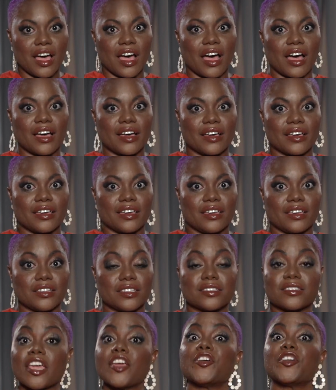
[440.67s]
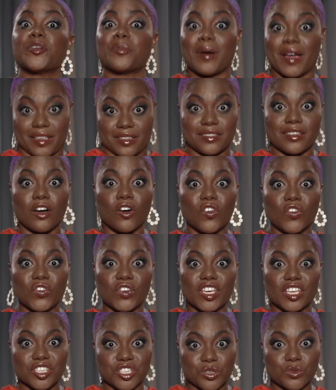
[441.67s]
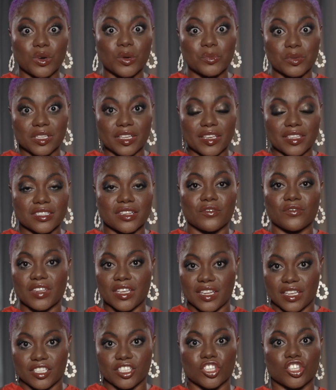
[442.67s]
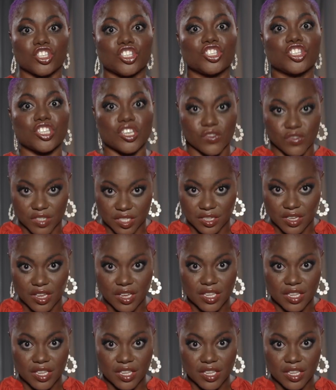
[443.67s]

I scared myself into a place of needing to shift